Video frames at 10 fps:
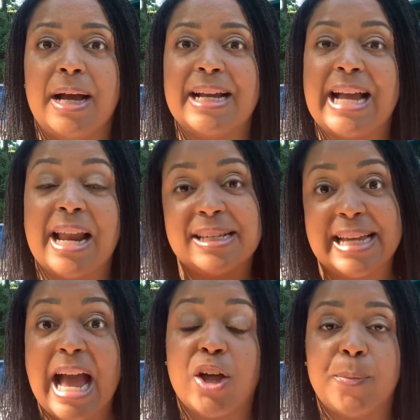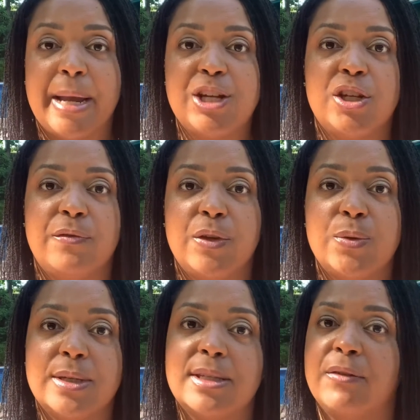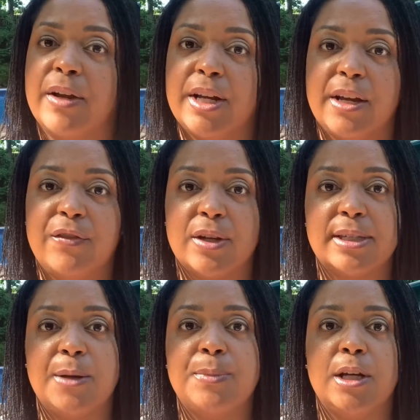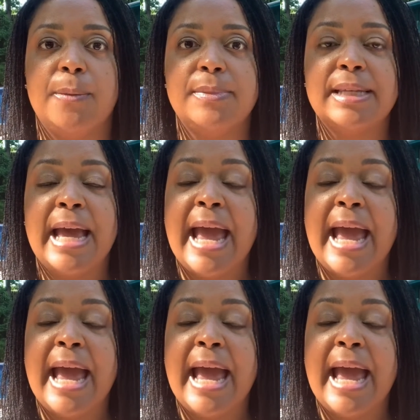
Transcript: kind of see how the patient views the severity of their symptoms.